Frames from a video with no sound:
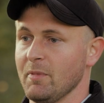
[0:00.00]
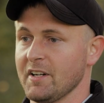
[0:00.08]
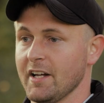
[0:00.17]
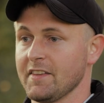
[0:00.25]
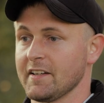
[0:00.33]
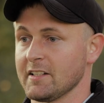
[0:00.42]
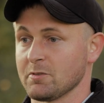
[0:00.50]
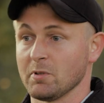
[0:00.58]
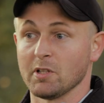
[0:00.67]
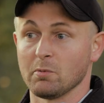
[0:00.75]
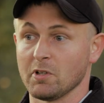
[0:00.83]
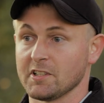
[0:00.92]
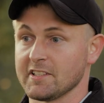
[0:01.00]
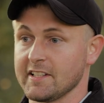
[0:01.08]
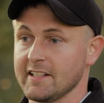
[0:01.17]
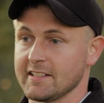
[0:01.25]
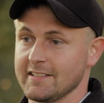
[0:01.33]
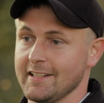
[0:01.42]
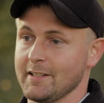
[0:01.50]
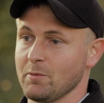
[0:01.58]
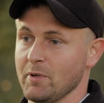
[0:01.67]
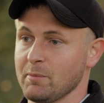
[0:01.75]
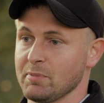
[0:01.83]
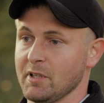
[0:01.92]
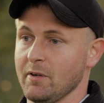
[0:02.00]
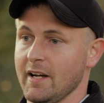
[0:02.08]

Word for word: but nothing has really worked to the extent that WinPro